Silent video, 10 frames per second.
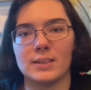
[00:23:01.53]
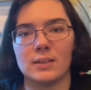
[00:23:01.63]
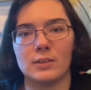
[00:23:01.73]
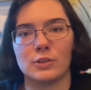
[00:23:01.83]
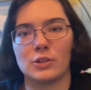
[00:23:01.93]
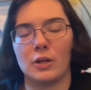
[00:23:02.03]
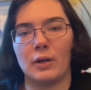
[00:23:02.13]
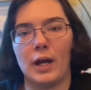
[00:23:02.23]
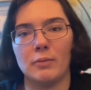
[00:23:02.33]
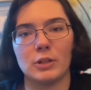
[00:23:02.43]
to
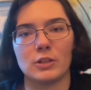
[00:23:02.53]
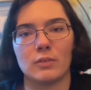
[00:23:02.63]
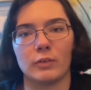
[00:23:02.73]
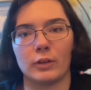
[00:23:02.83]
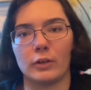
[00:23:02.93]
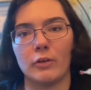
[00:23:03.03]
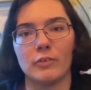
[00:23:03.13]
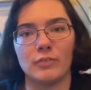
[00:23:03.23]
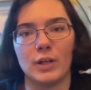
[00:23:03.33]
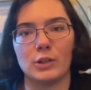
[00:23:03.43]
show how much of a
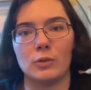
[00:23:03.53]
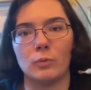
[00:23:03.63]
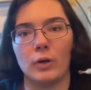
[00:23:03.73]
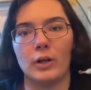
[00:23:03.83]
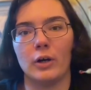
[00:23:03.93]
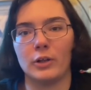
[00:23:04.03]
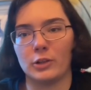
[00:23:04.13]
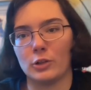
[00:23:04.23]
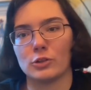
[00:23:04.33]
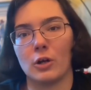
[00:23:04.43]
glow effect you want
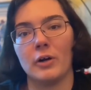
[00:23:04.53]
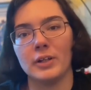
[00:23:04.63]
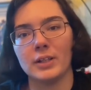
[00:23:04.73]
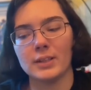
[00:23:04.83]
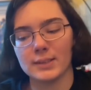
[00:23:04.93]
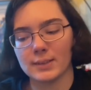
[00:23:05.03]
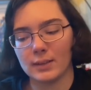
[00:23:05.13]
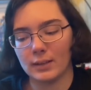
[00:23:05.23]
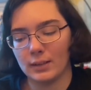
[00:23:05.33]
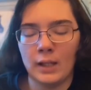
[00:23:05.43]
on your drawings.
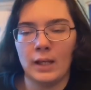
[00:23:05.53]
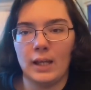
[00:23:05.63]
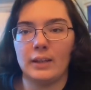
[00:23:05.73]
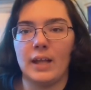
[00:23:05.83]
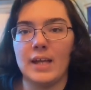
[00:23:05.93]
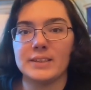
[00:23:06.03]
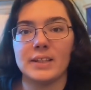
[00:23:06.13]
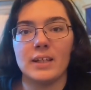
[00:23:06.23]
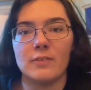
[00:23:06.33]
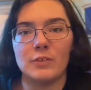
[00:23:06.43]
And
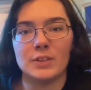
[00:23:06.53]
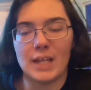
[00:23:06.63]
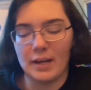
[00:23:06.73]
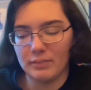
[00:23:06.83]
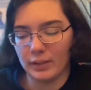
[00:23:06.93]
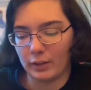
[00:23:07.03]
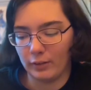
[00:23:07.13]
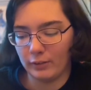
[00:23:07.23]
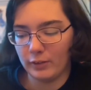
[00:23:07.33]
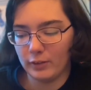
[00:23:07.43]
lastly, if you tap the
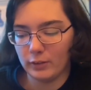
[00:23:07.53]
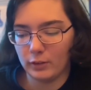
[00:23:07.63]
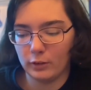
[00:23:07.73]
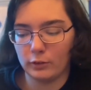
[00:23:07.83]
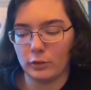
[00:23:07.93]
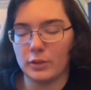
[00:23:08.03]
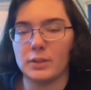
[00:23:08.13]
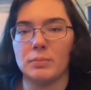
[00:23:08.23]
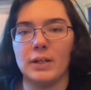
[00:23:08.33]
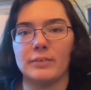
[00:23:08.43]
color, you're going
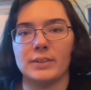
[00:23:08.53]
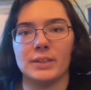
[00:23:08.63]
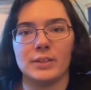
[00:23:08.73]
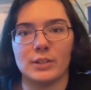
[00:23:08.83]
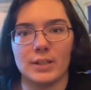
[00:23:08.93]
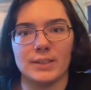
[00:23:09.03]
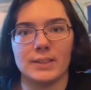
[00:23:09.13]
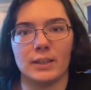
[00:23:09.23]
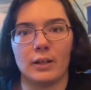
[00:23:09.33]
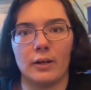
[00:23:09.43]
to be able to adjust
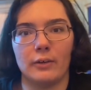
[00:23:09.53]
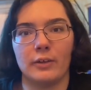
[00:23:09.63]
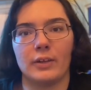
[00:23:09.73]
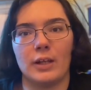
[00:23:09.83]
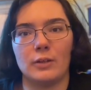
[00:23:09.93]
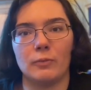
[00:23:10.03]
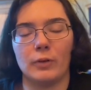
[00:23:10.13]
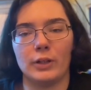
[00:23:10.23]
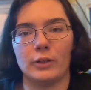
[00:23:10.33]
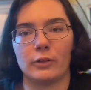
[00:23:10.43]
the color that you
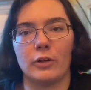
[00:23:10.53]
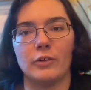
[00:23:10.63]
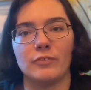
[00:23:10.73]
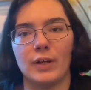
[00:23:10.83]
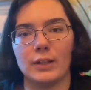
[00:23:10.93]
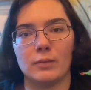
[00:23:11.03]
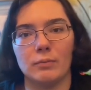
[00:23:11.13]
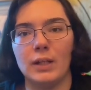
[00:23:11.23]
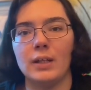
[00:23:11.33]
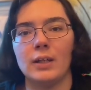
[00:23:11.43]
want your glow effect to
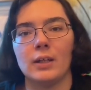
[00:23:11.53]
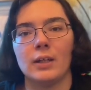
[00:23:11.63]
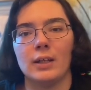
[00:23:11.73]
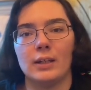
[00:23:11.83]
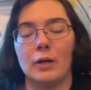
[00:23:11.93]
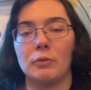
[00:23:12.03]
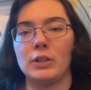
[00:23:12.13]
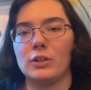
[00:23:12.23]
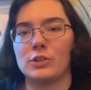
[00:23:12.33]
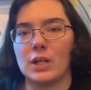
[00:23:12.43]
be. Now when
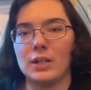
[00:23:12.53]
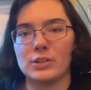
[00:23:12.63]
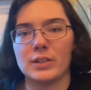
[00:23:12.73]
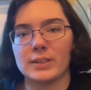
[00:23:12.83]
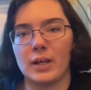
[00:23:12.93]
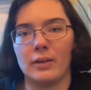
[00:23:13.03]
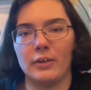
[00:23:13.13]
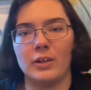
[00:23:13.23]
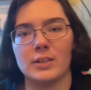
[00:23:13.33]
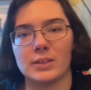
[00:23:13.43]
you change this
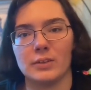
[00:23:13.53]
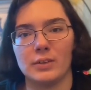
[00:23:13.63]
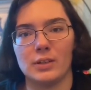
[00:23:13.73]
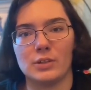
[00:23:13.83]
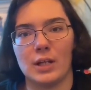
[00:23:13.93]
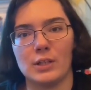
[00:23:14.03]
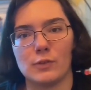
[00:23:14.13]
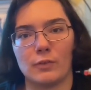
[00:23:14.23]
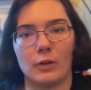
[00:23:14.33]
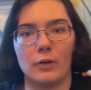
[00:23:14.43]
color, it's going to
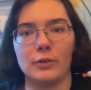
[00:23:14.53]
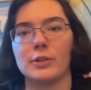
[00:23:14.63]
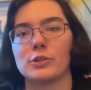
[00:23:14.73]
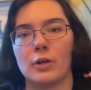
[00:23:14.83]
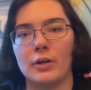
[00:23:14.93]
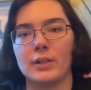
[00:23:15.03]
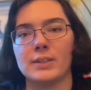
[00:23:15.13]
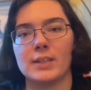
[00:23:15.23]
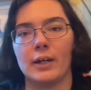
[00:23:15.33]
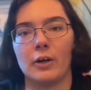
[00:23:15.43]
change for all the
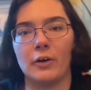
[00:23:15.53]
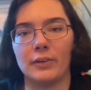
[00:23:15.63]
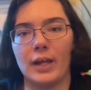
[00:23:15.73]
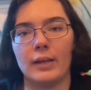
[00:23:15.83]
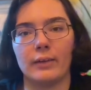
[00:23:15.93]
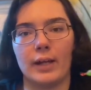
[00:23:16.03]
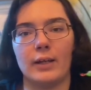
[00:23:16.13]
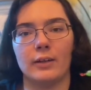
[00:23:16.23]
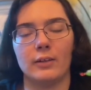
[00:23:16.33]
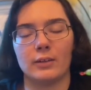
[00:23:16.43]
drawings that are on that layer.